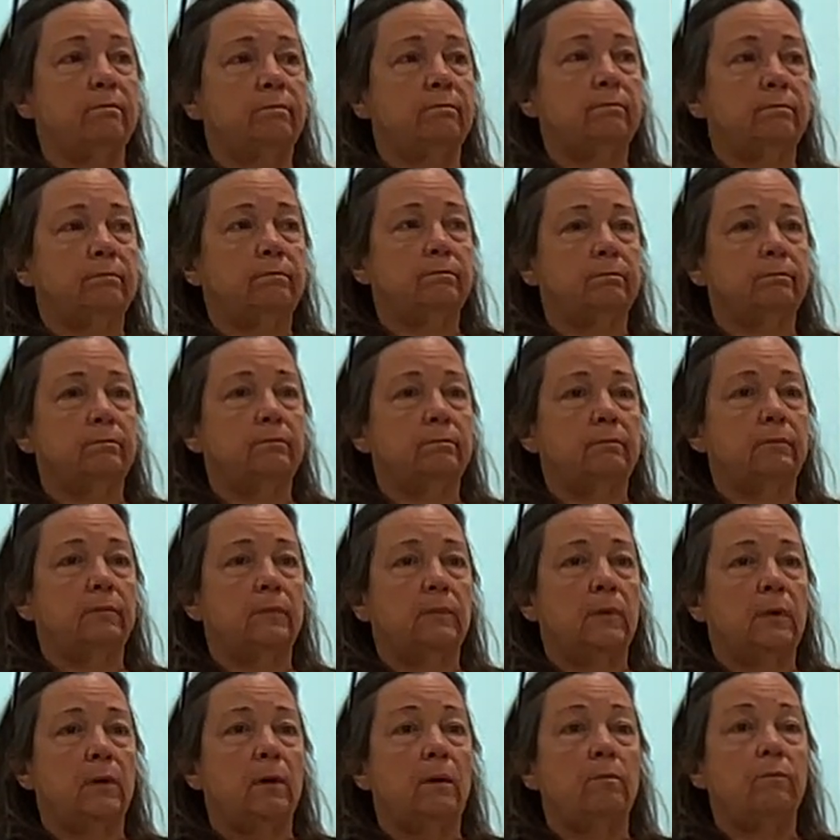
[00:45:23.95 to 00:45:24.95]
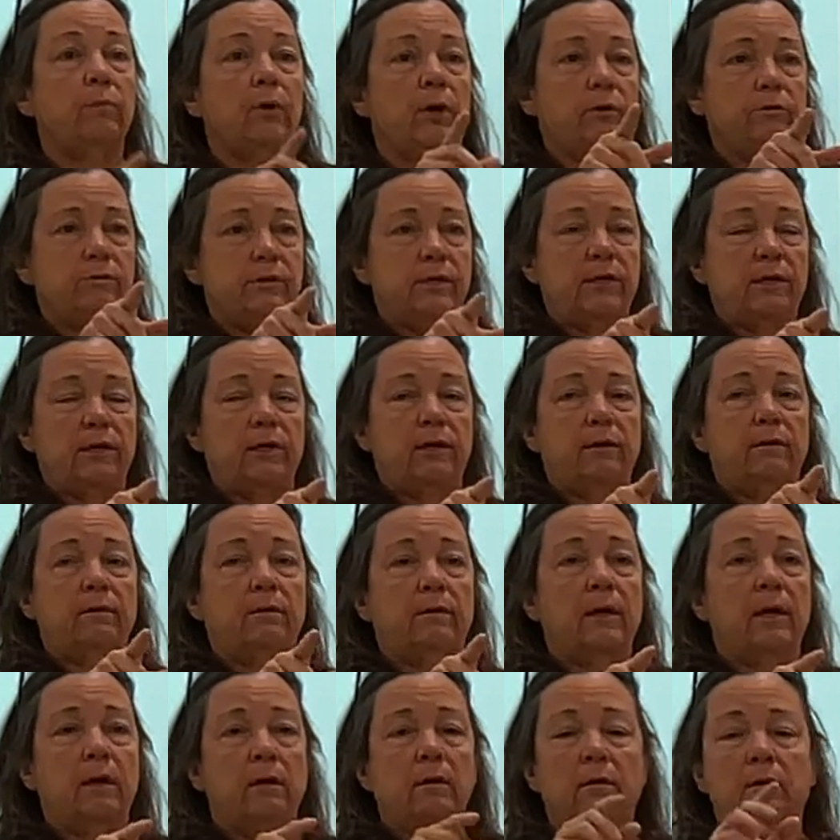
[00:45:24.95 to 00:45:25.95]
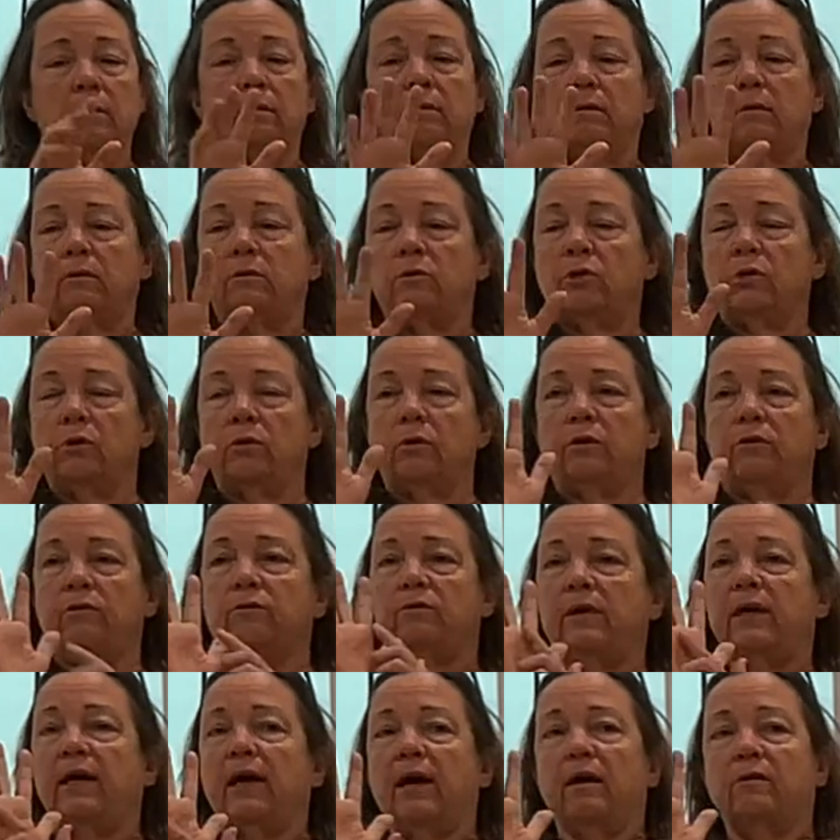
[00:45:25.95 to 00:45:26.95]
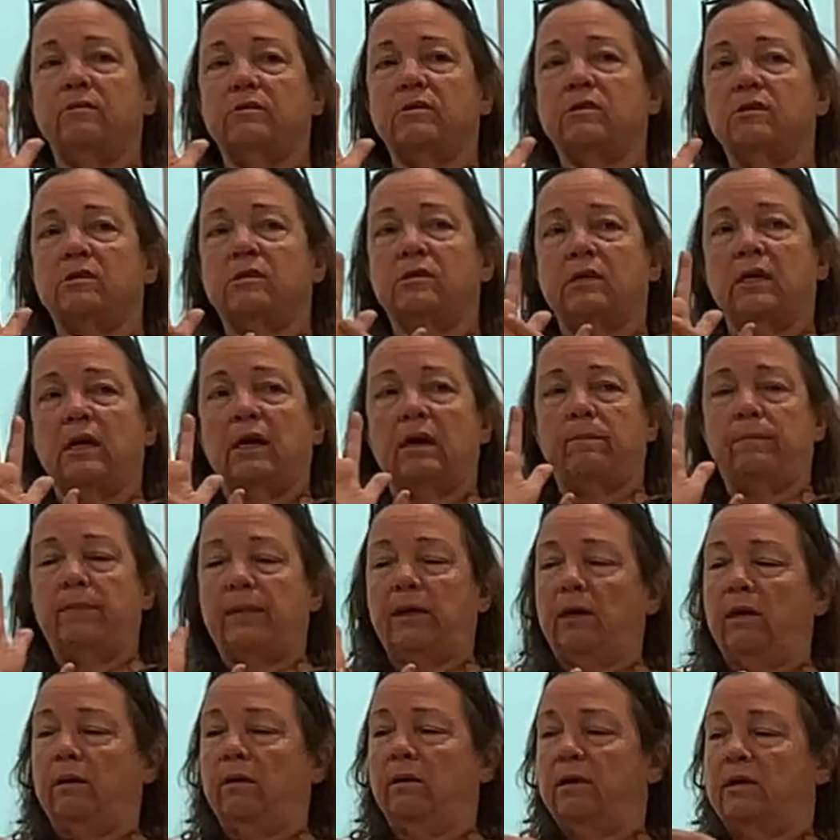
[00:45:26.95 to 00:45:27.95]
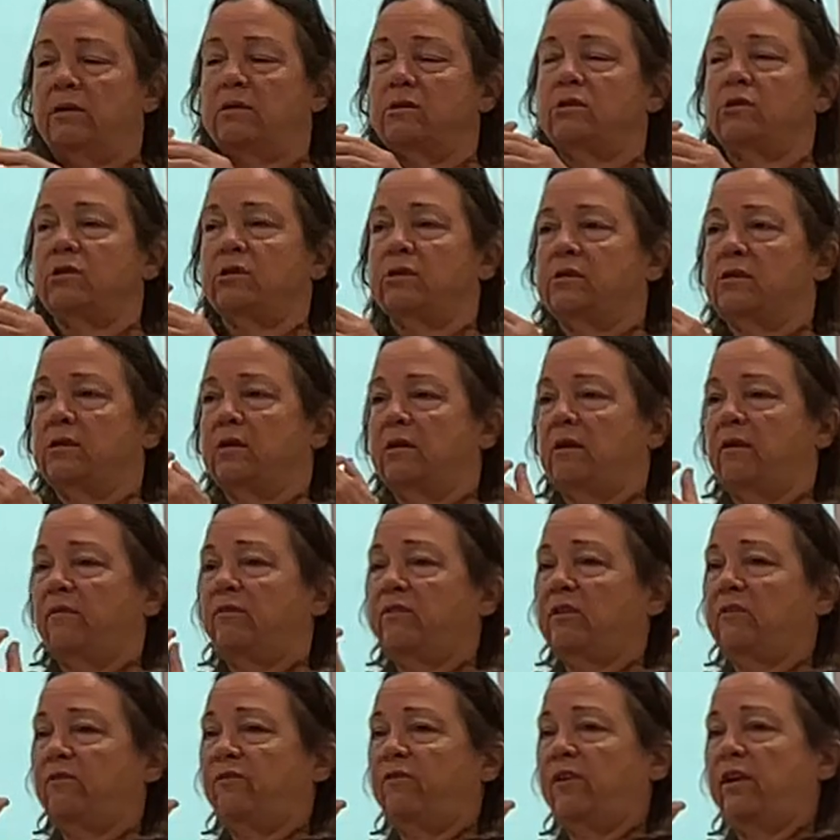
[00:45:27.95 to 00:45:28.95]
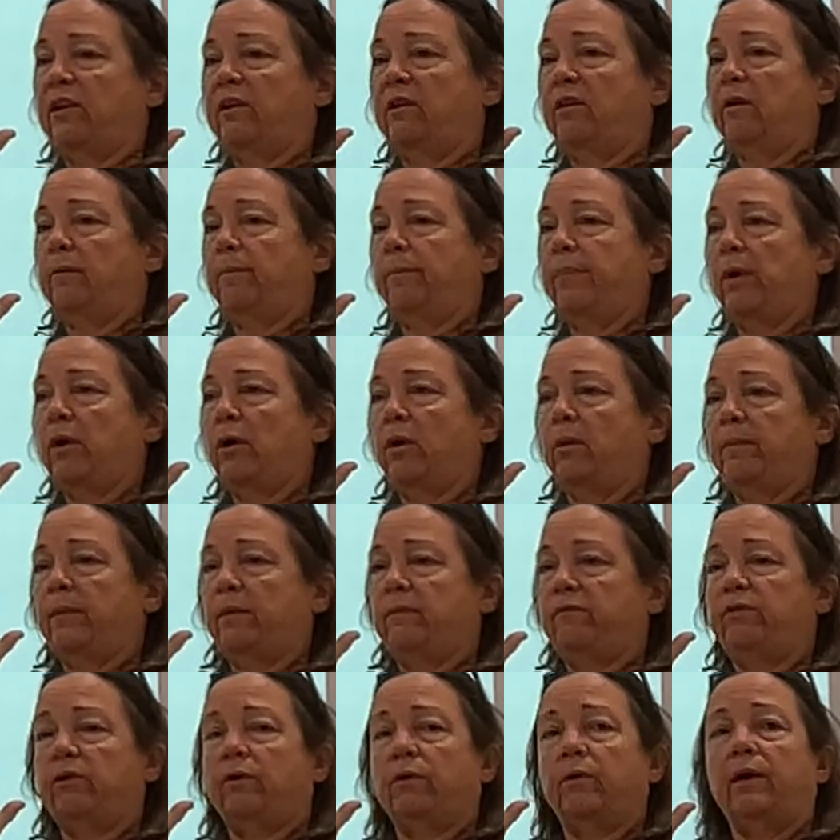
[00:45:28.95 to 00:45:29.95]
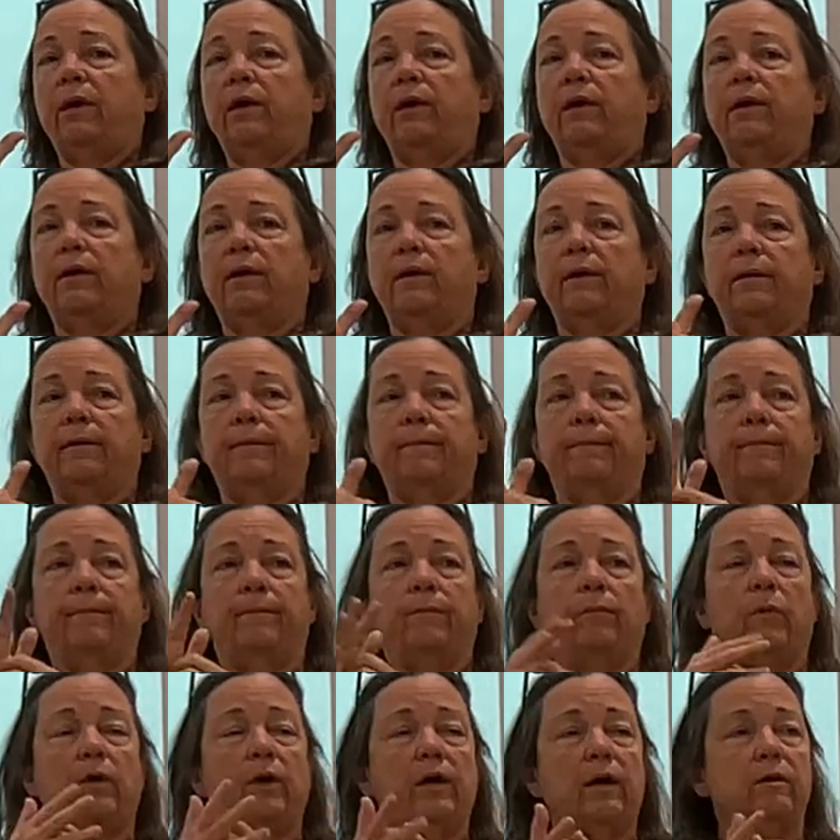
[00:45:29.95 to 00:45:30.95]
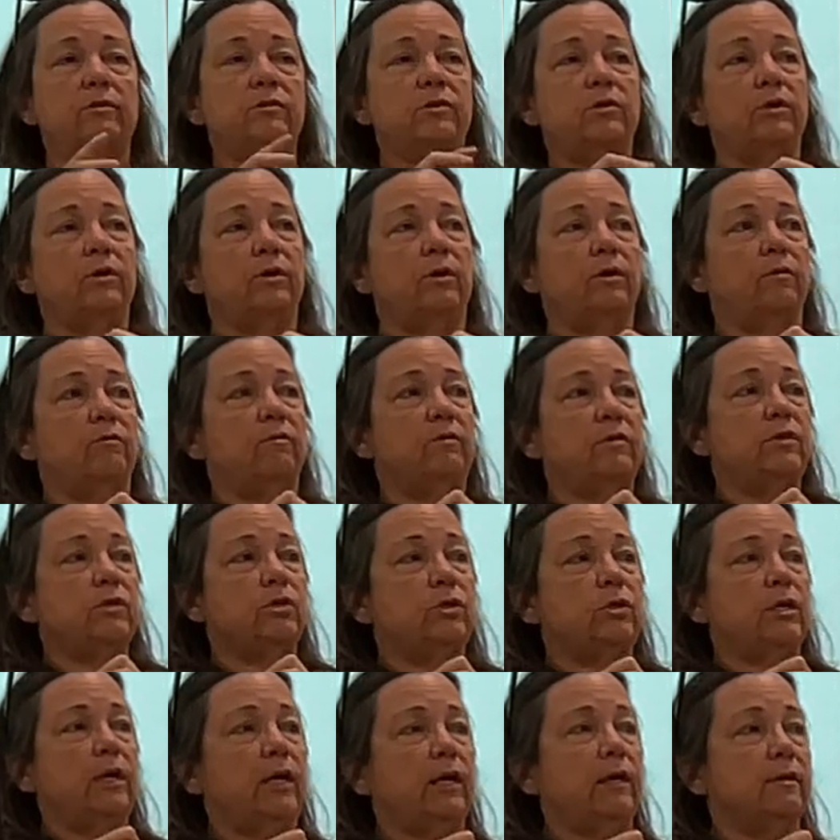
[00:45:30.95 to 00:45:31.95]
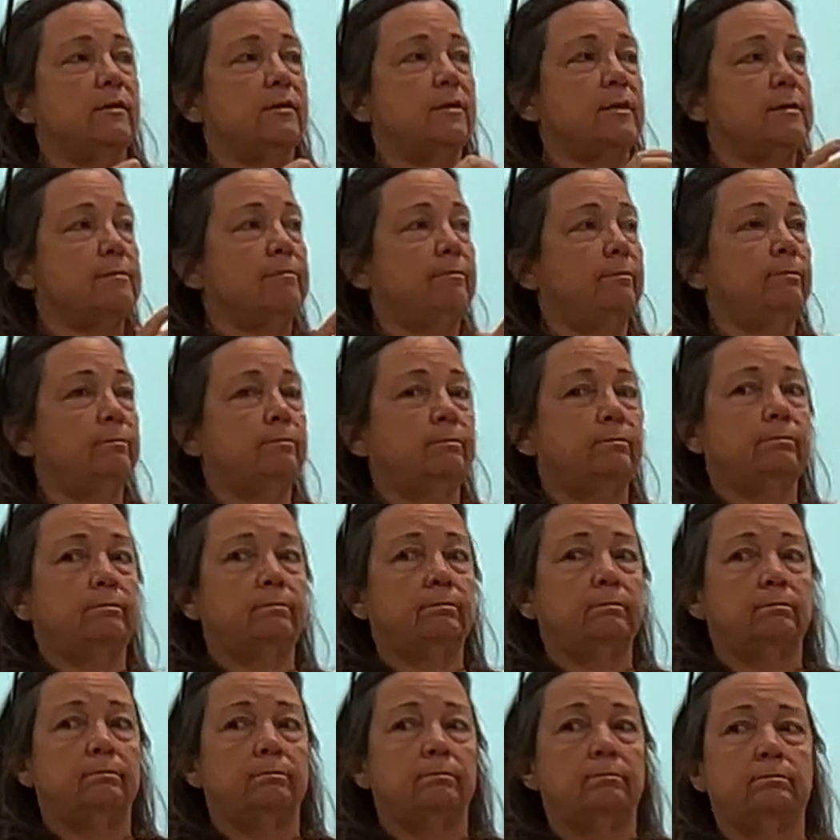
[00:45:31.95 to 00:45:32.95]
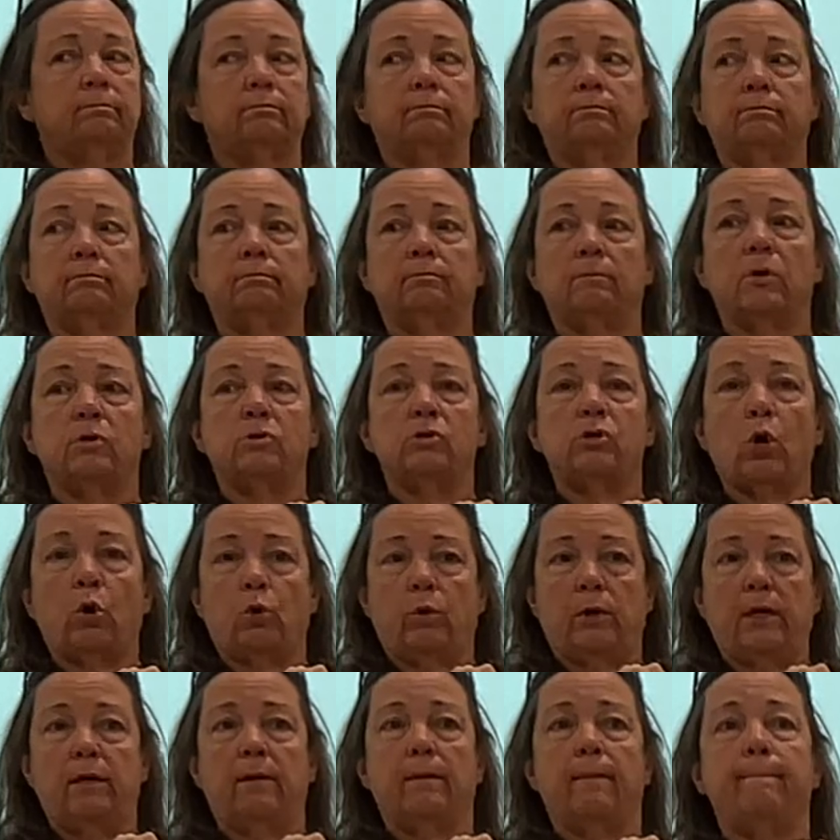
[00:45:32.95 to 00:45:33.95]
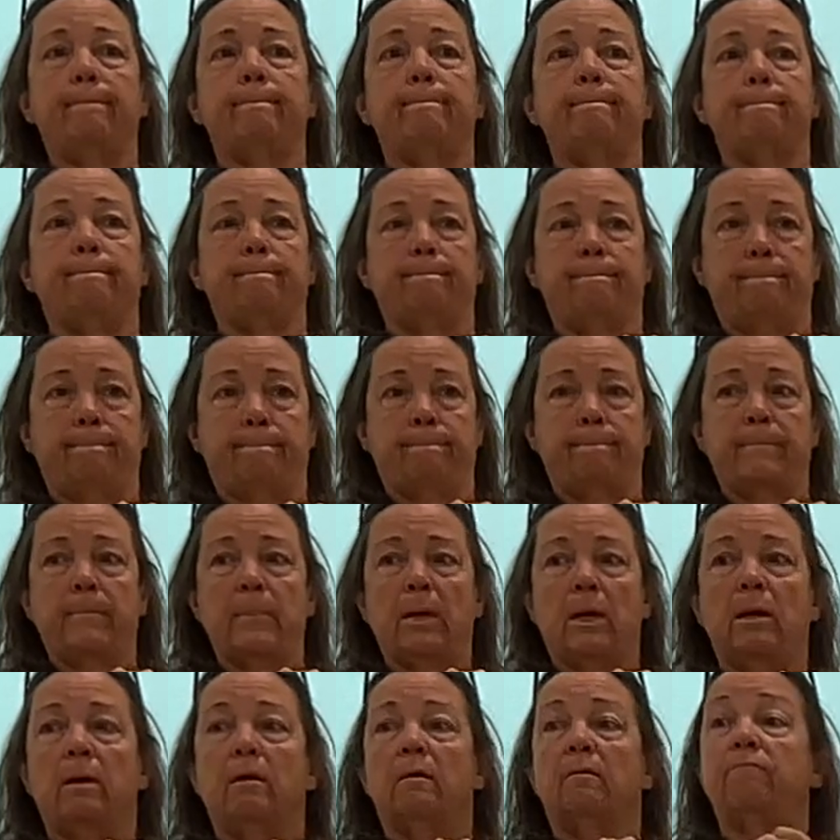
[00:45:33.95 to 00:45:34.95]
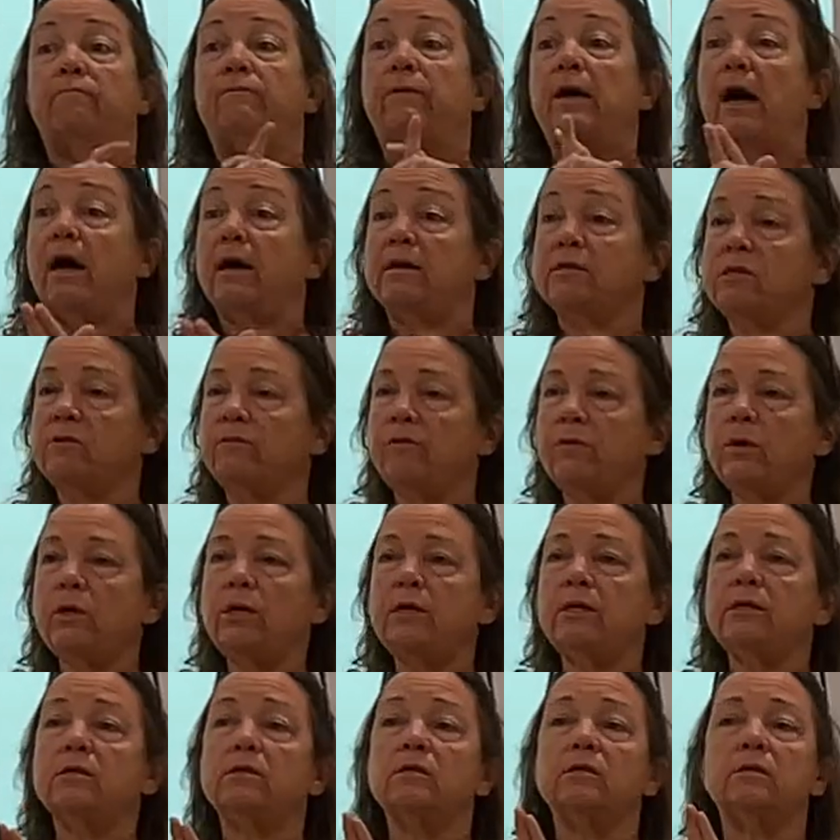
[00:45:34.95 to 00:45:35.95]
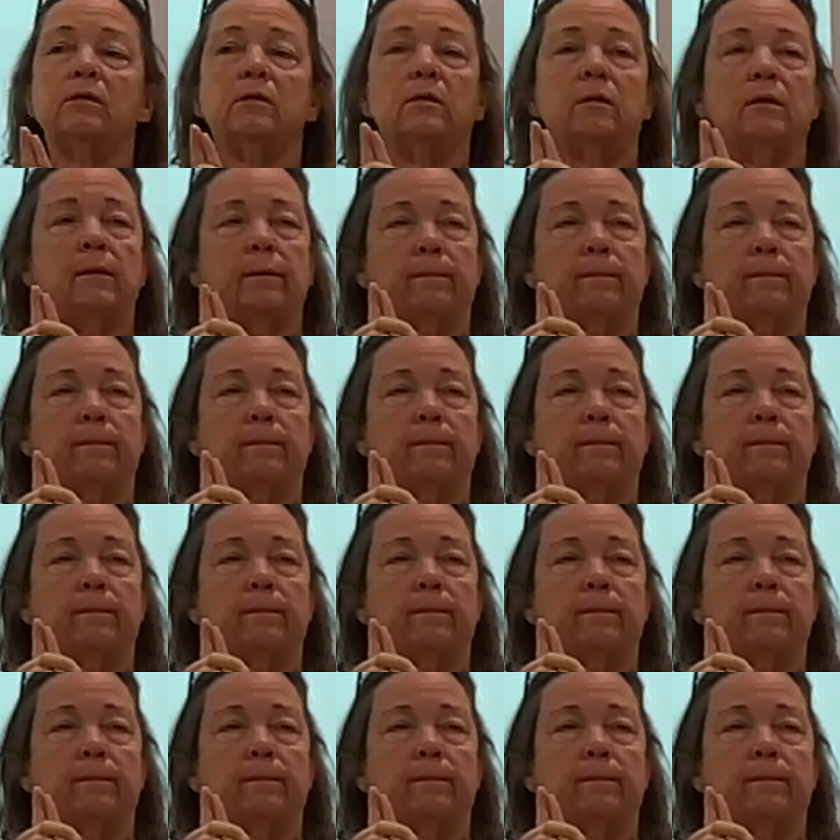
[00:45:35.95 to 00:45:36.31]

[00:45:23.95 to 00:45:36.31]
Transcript: Protein. Protein. Two to three ounces at a meal. It's just enough to fit in the palm of your hand. What else are you going to restrict? Oh, sodium. Phosphorus.